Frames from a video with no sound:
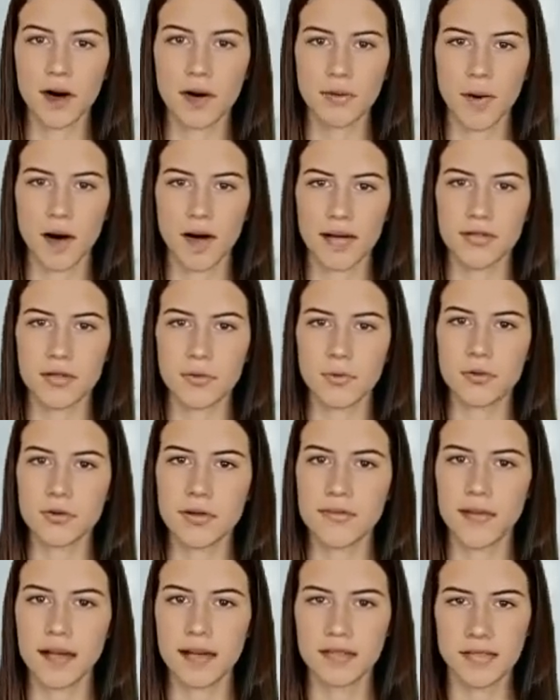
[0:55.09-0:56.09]
all possible
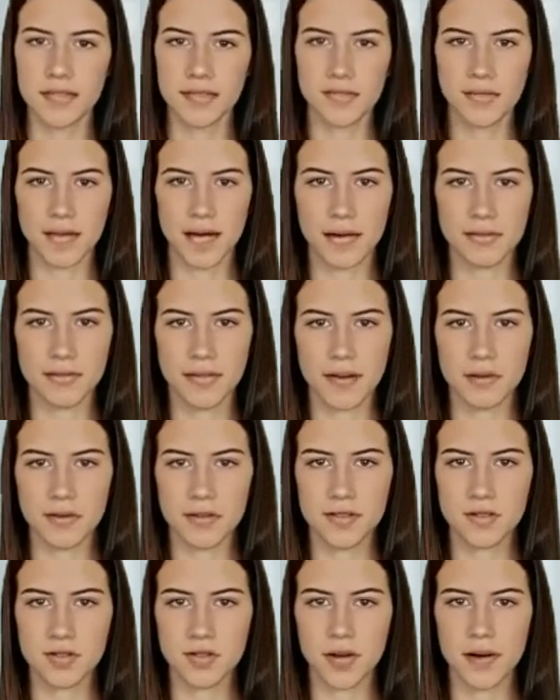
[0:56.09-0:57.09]
defenses and
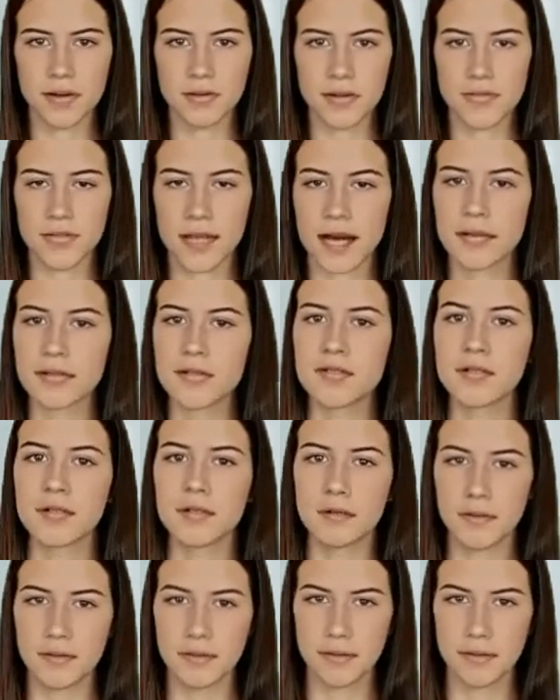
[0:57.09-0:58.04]
build a strong defense.